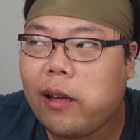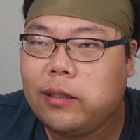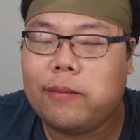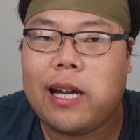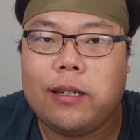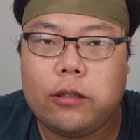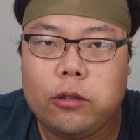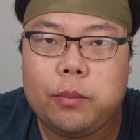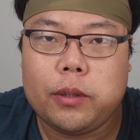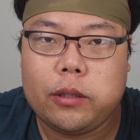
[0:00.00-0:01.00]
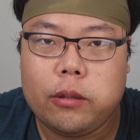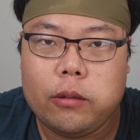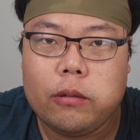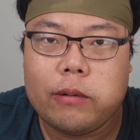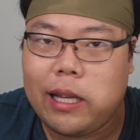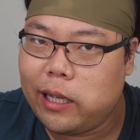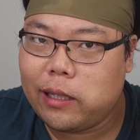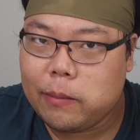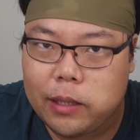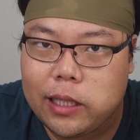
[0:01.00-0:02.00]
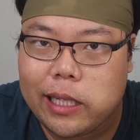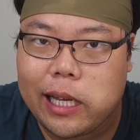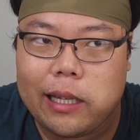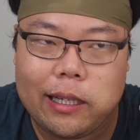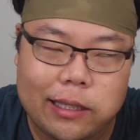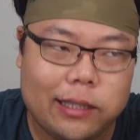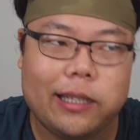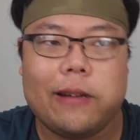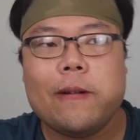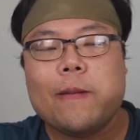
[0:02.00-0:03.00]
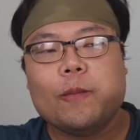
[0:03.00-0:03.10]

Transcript: some kind of soup or stew, right? Like kimchi jjigae, doenjang jjigae.